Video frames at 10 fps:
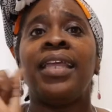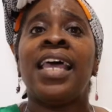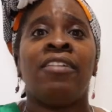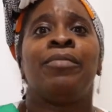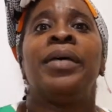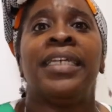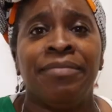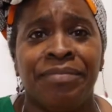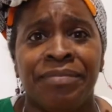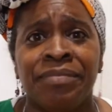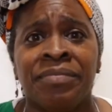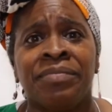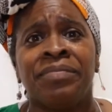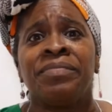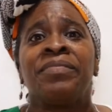He left me.
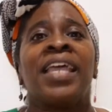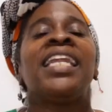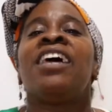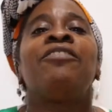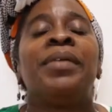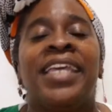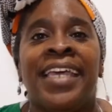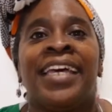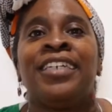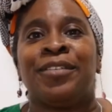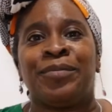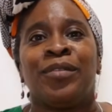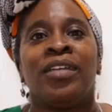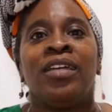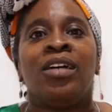He left me here
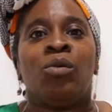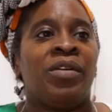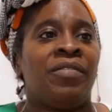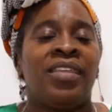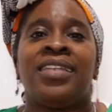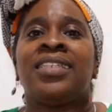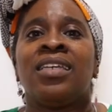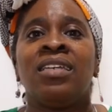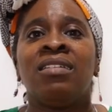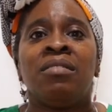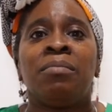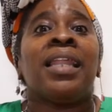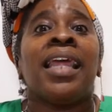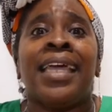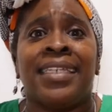with this
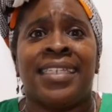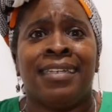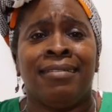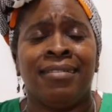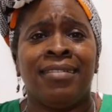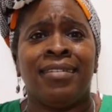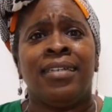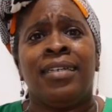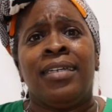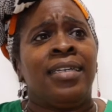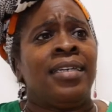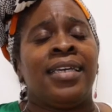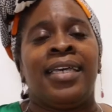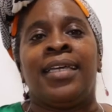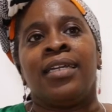place.
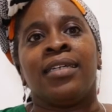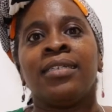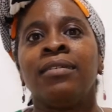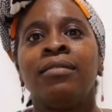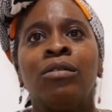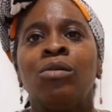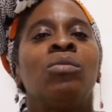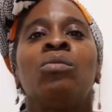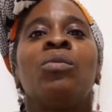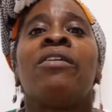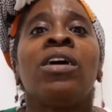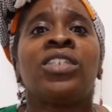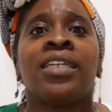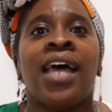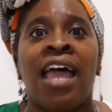And where
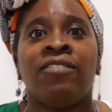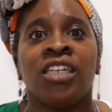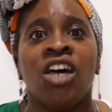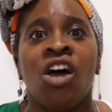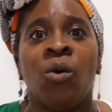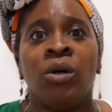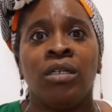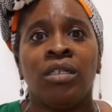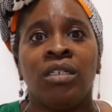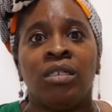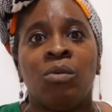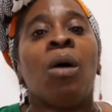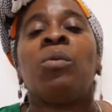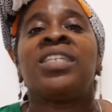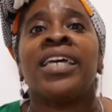else did I have to go?
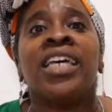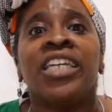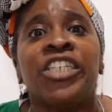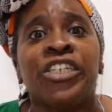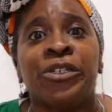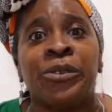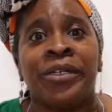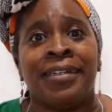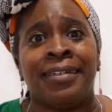What was I gonna do?